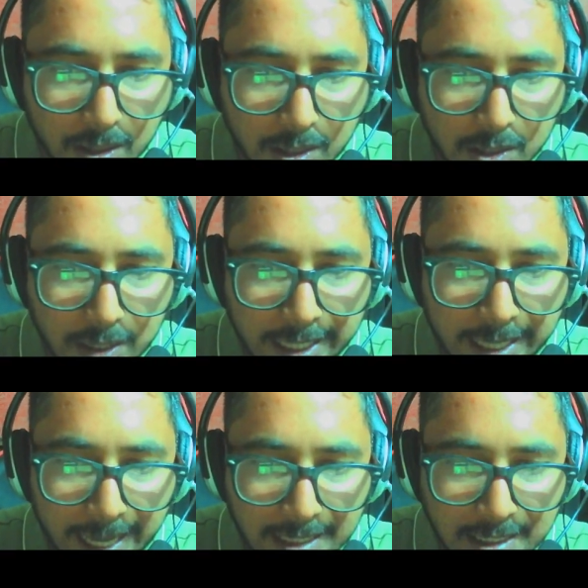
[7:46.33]
So
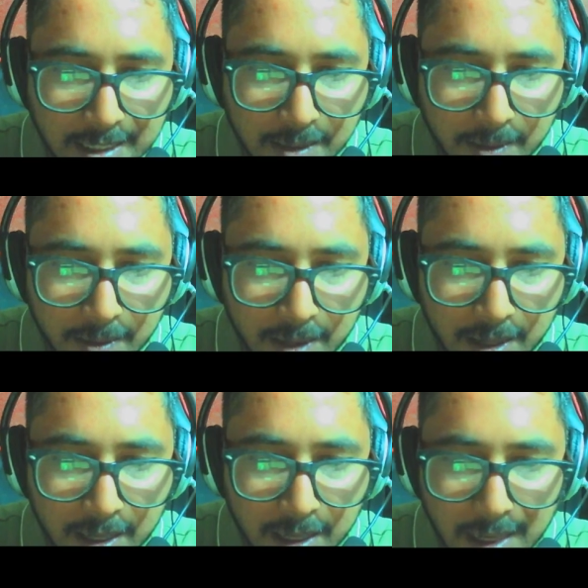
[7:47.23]
yes.
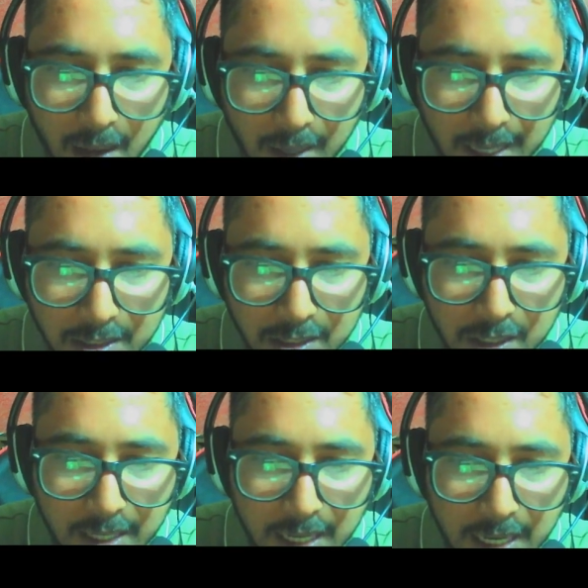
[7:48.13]
Now let us
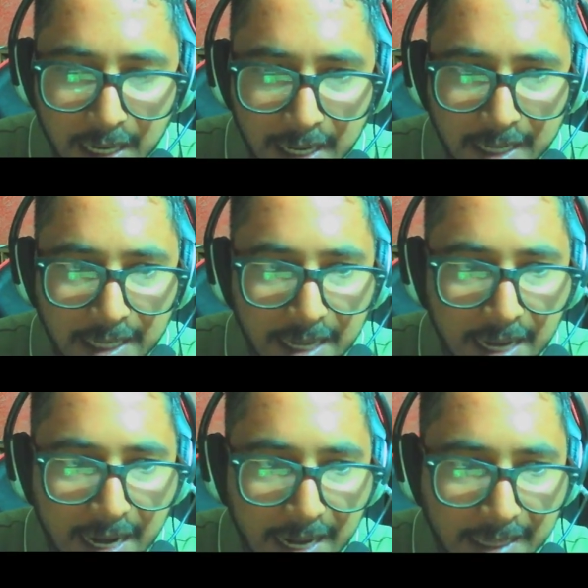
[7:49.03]
look
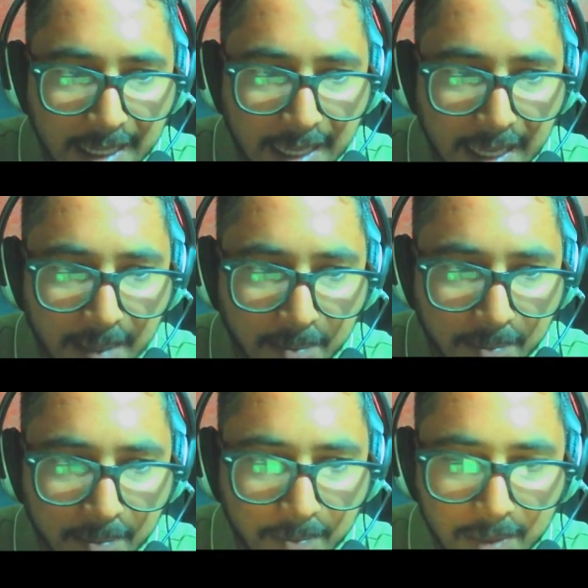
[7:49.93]
ahead in the game,
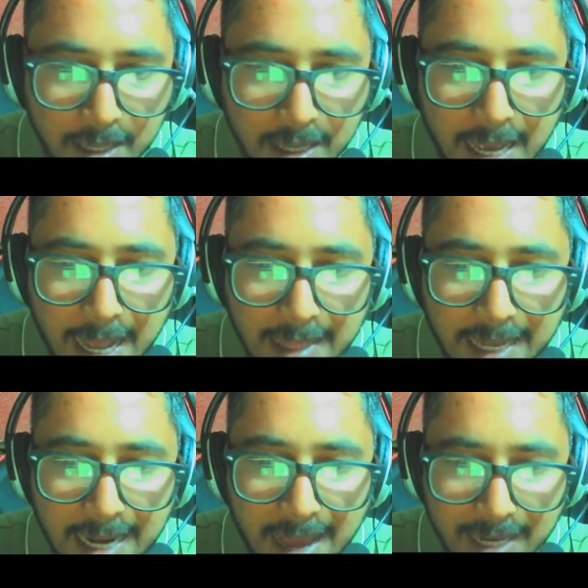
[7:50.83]
and
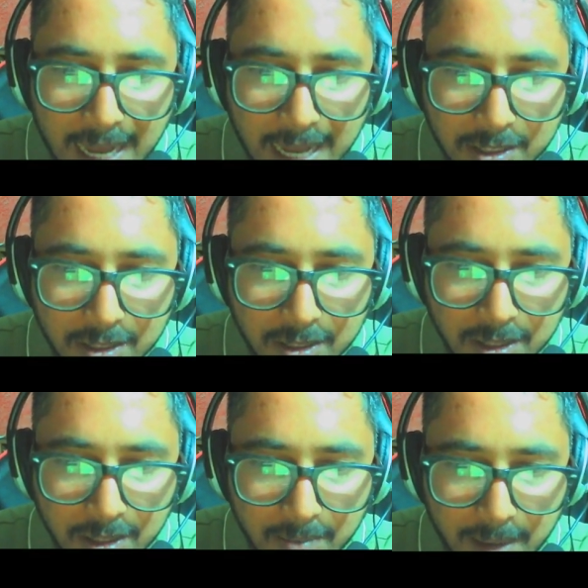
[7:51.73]
then I will answer
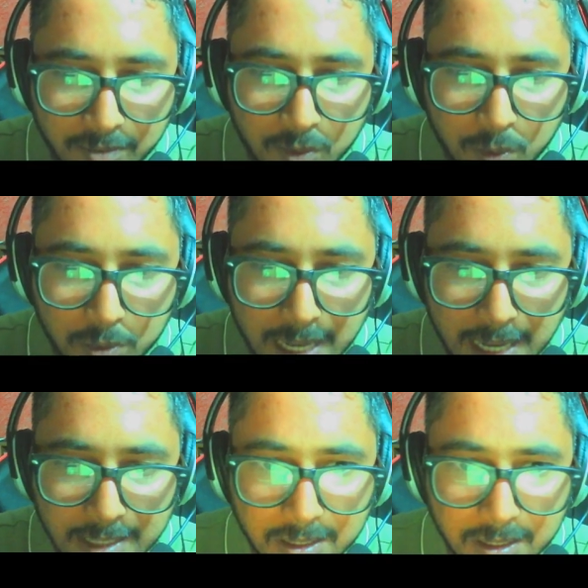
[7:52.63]
my fourth
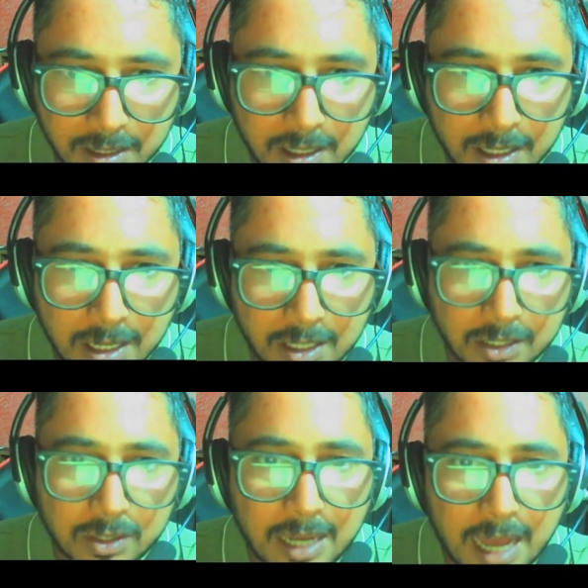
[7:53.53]
answer.
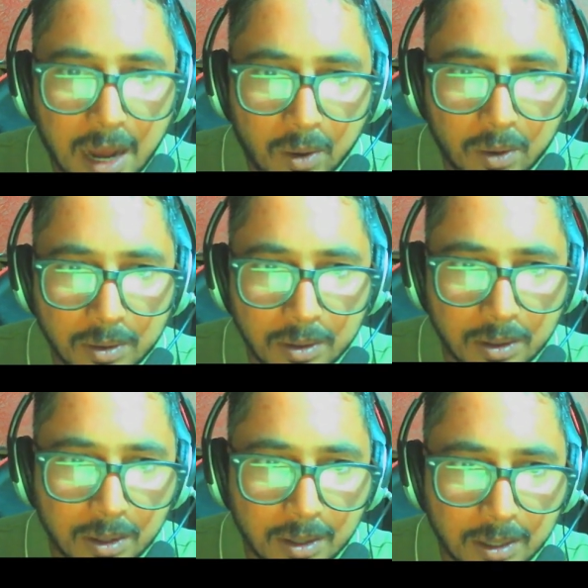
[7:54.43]
So now,
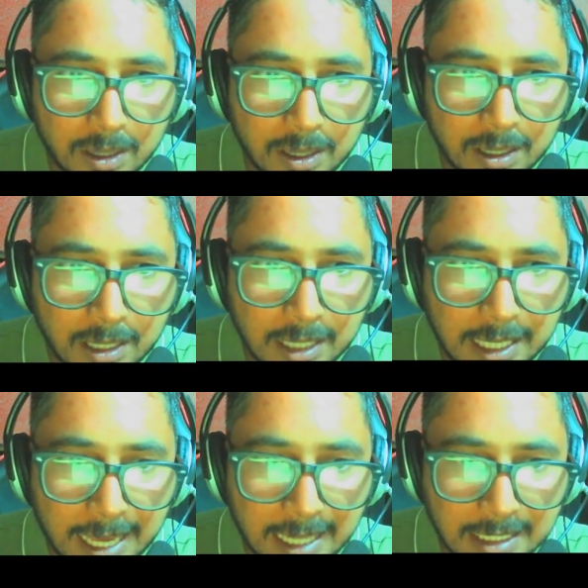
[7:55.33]

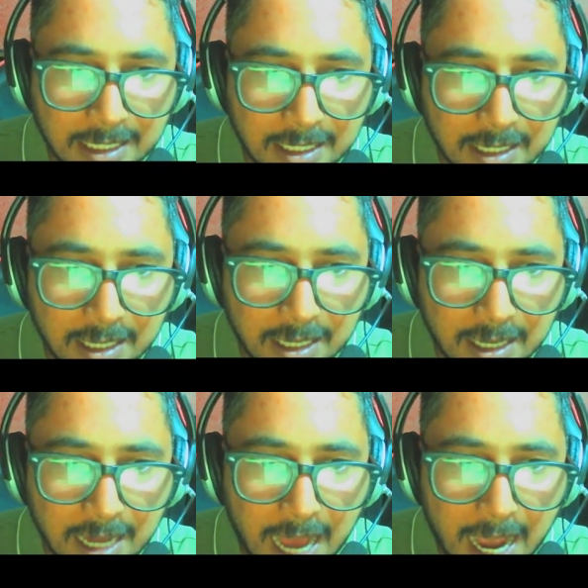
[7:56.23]
yes,
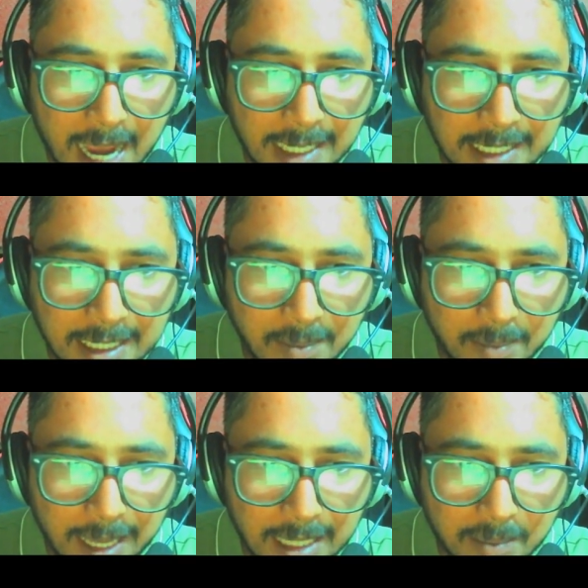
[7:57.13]
I did
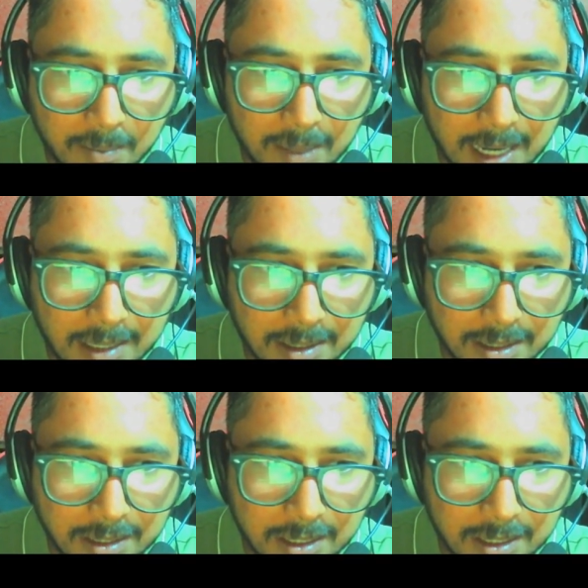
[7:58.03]
make some blunders